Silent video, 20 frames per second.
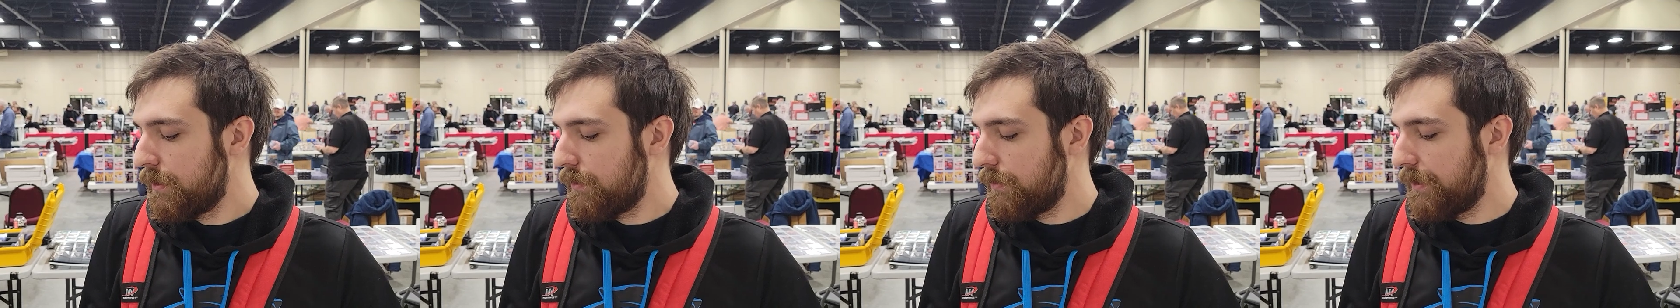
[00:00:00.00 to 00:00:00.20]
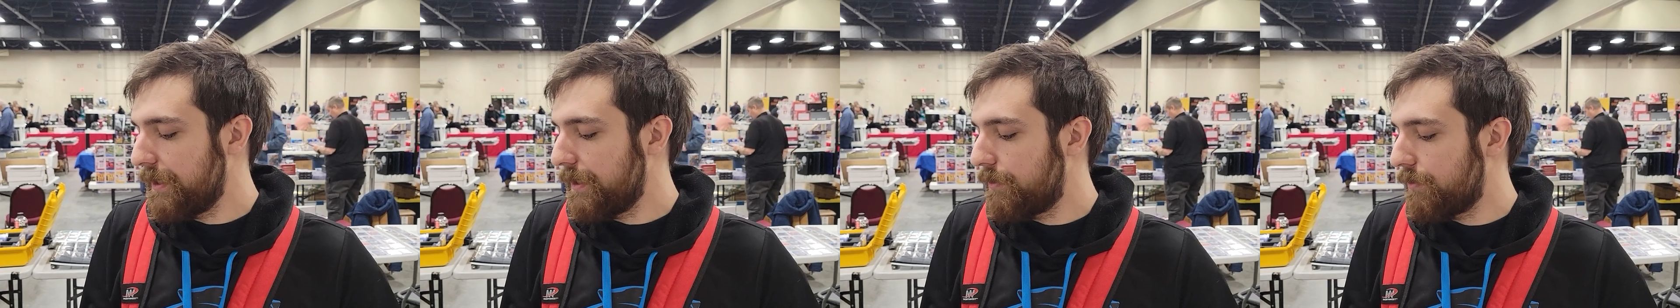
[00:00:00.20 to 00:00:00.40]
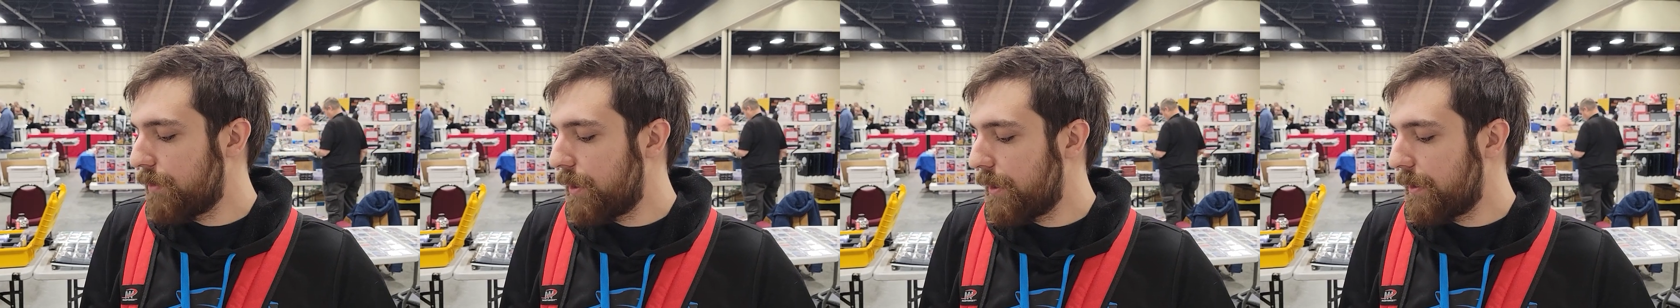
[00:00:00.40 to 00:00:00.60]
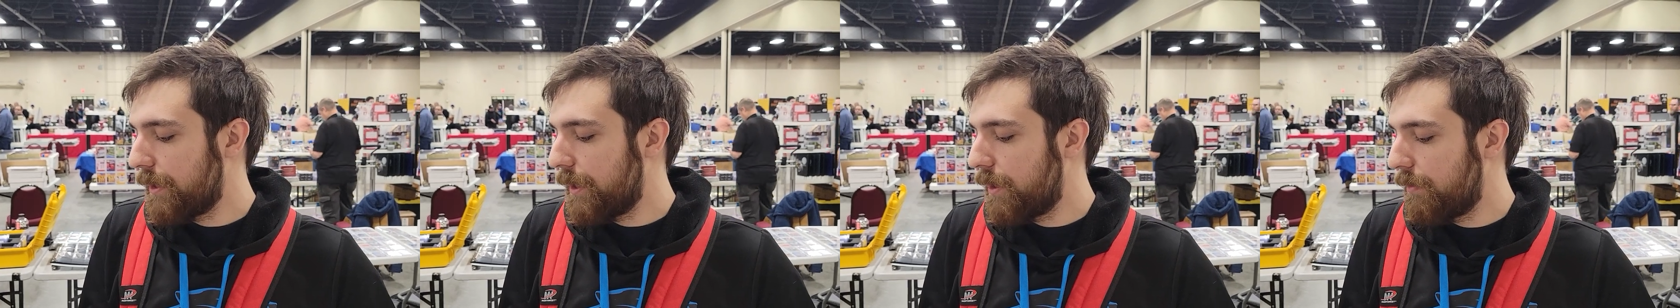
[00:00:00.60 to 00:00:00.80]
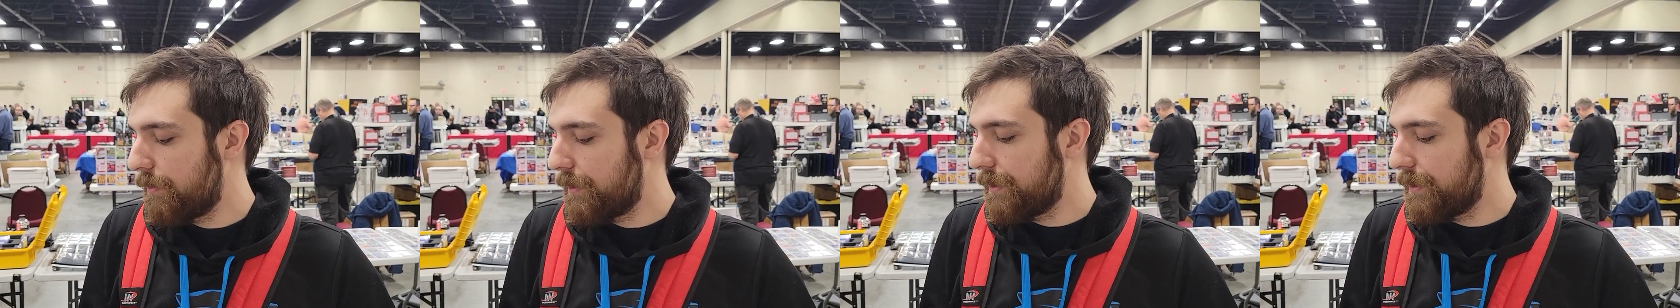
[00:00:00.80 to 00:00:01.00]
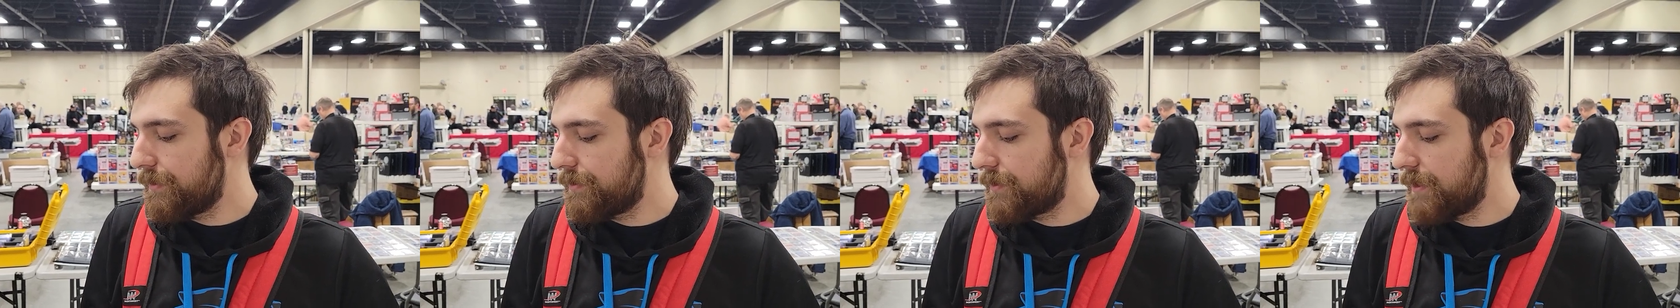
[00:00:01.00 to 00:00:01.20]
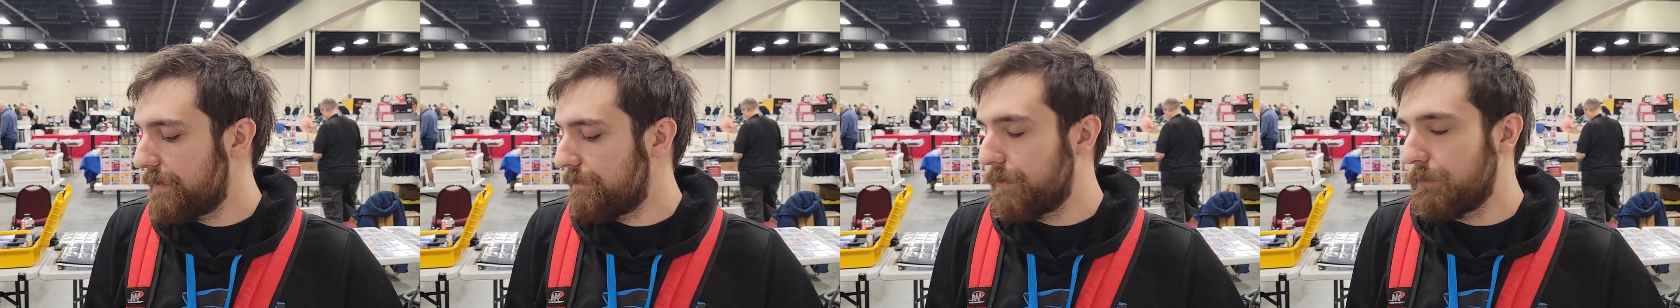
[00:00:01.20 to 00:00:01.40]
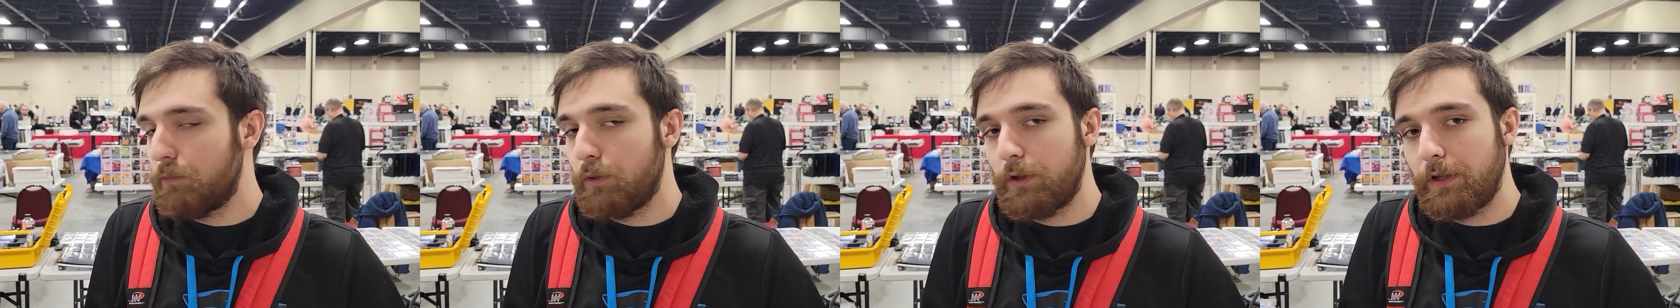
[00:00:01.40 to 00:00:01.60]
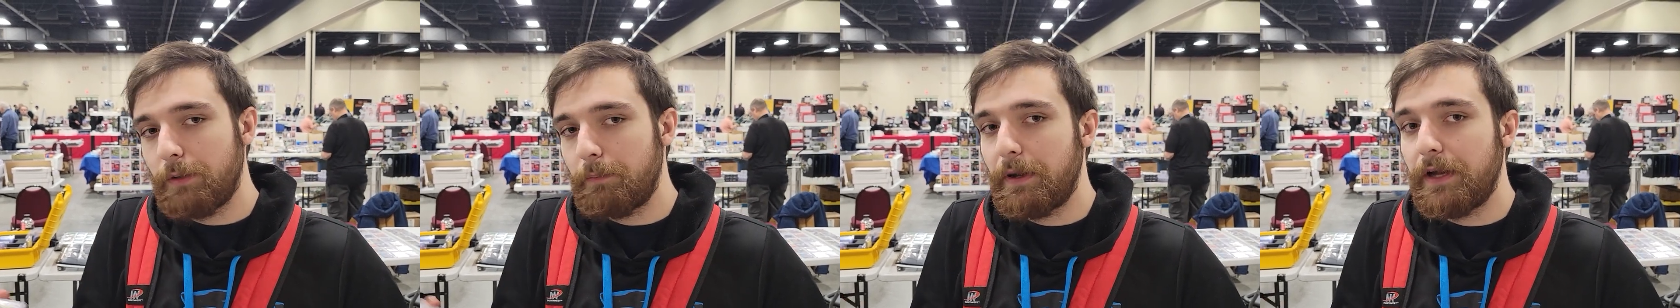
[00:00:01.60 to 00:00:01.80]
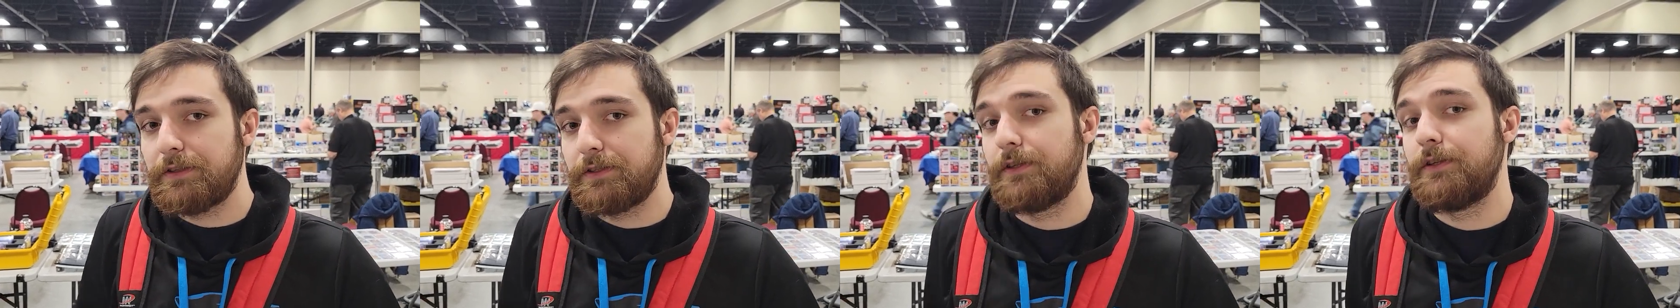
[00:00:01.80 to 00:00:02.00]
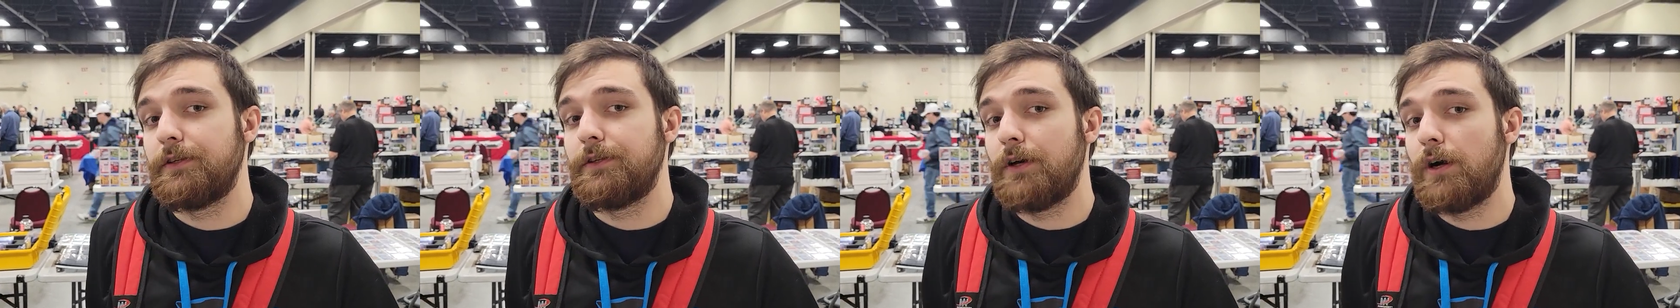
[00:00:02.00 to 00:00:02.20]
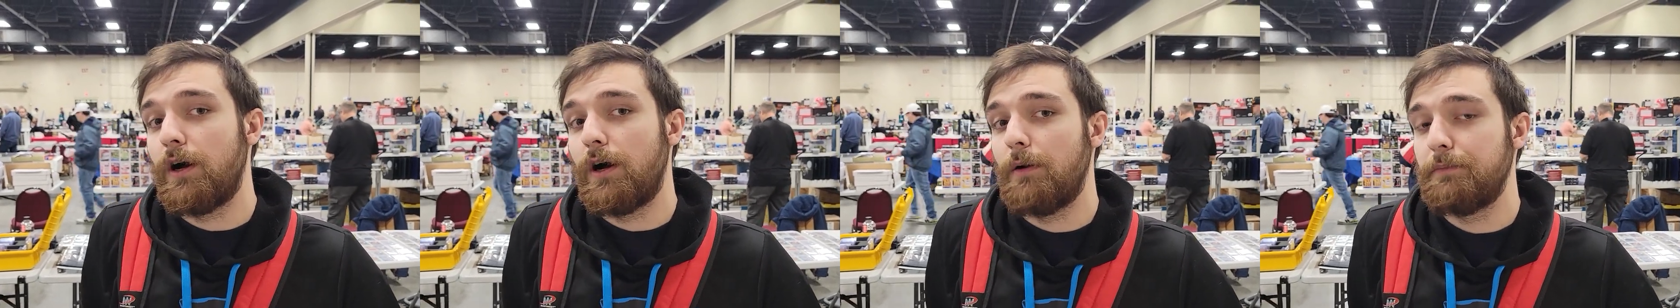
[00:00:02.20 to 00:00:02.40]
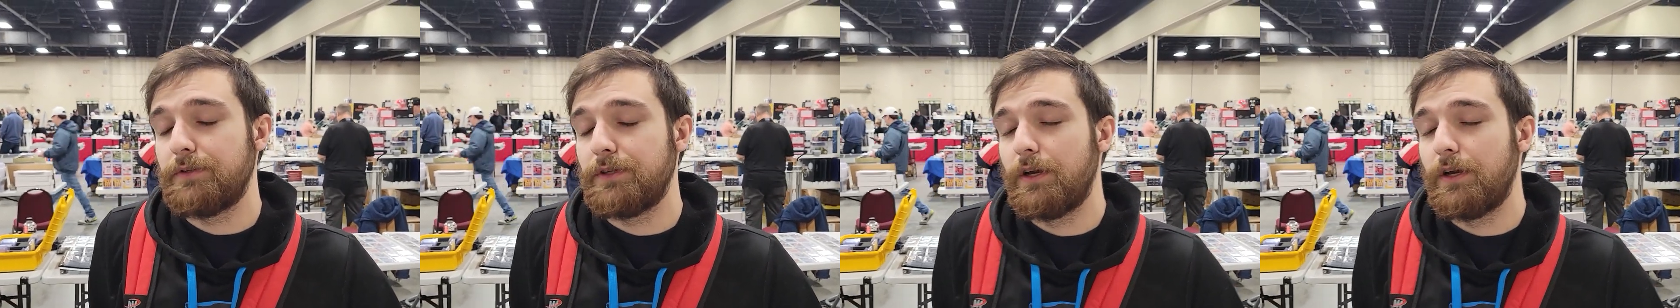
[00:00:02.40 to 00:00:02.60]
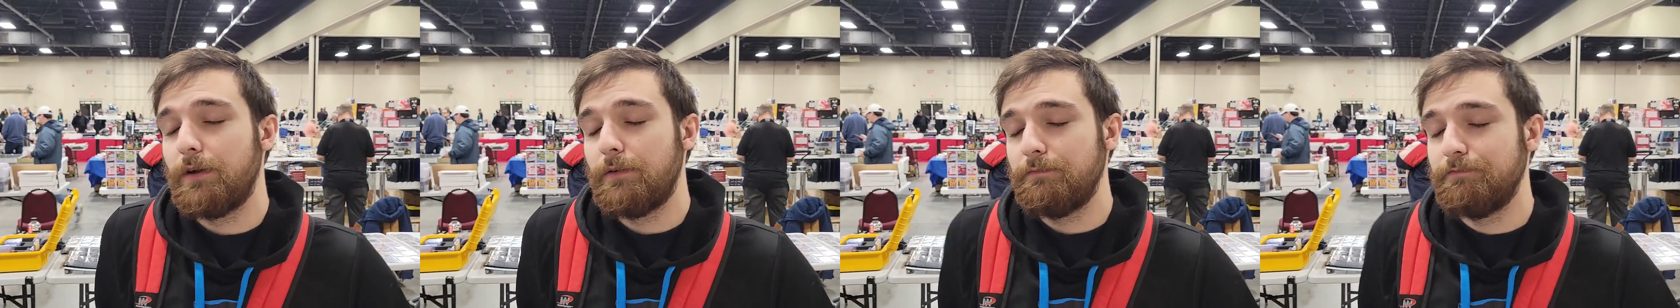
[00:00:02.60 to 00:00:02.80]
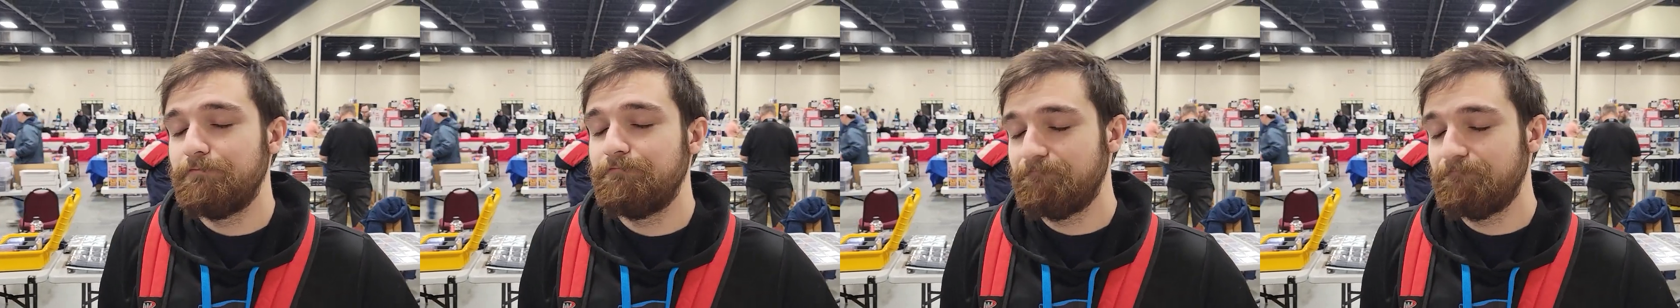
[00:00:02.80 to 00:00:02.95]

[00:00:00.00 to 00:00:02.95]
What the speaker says: league right now, and he's definitely one of the best at the top. So